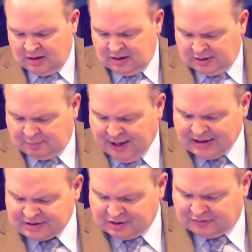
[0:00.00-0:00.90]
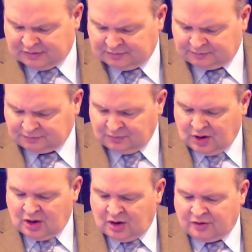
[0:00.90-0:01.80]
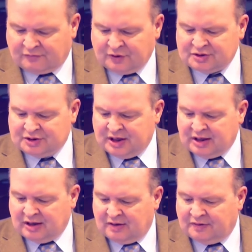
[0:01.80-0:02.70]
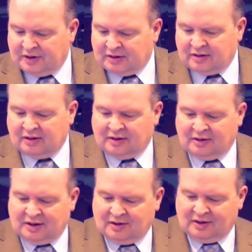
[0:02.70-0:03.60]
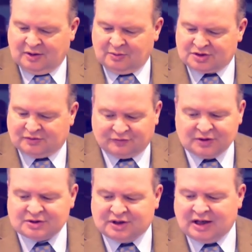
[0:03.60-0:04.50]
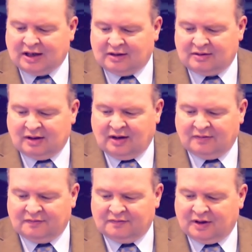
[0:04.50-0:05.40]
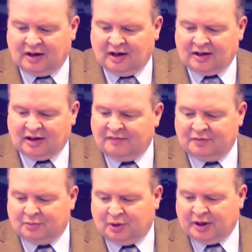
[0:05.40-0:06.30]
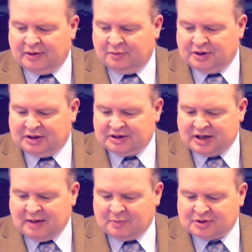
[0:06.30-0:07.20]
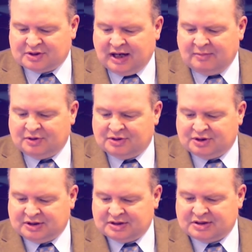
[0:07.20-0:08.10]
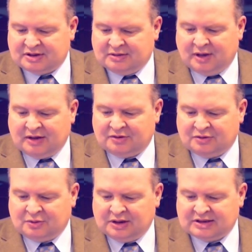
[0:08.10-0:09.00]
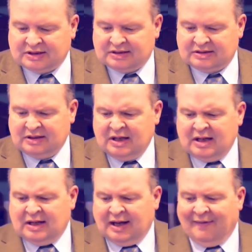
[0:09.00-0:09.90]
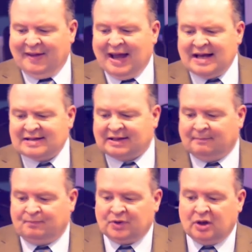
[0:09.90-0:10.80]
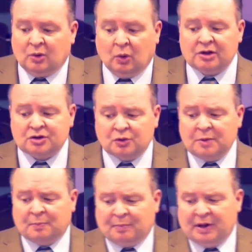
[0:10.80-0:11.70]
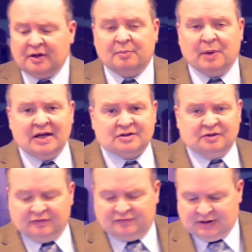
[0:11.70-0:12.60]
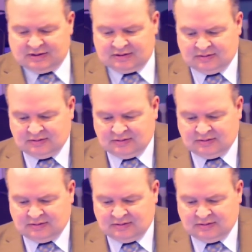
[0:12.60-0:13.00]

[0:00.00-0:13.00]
The Passover, the first day of the, it was the first day of unleavened bread when the disciples came to Jesus in Matthew 26, and they asked Him, "Where should we prepare the Passover feast?"